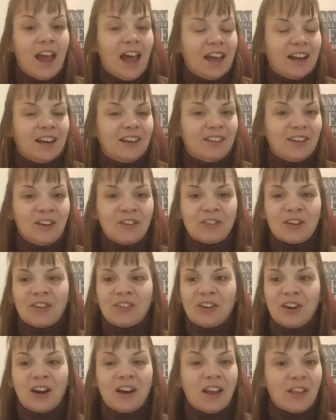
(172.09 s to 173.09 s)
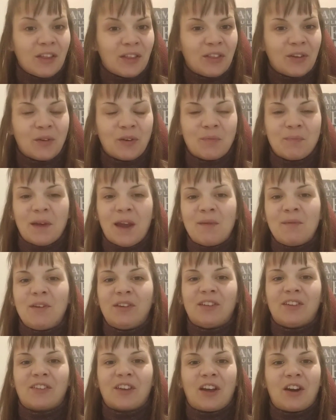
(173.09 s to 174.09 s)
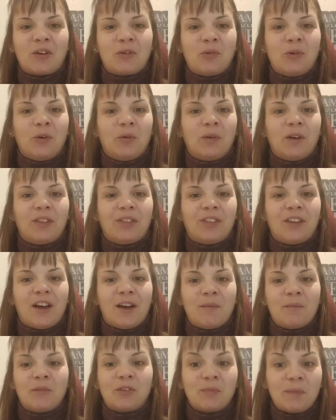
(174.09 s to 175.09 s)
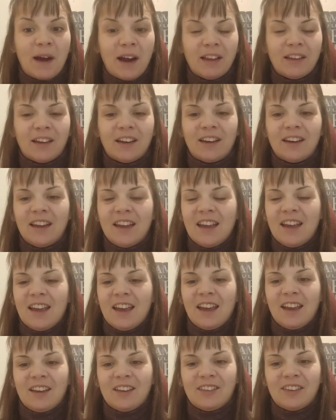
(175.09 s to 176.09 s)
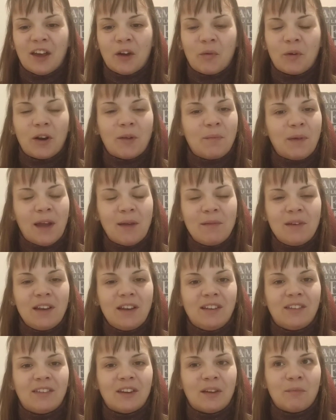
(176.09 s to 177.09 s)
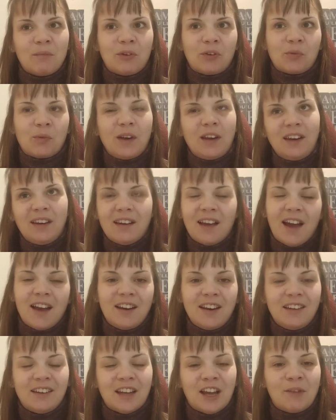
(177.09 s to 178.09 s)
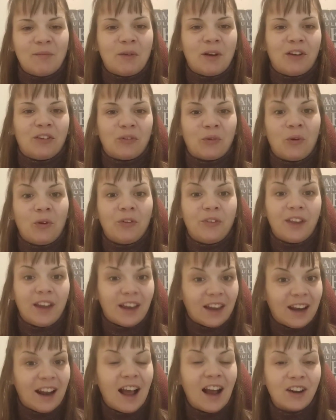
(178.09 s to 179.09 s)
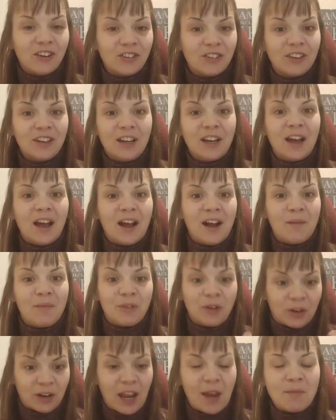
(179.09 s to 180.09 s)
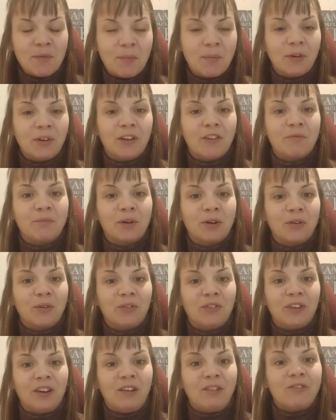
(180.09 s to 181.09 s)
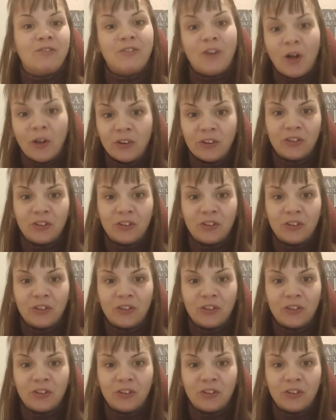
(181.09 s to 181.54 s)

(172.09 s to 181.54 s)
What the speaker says: And it's interesting, another thing with babies it's kind of cool with smiling is that when a baby's between 9 and 10 months old, they can actually they're capable of producing false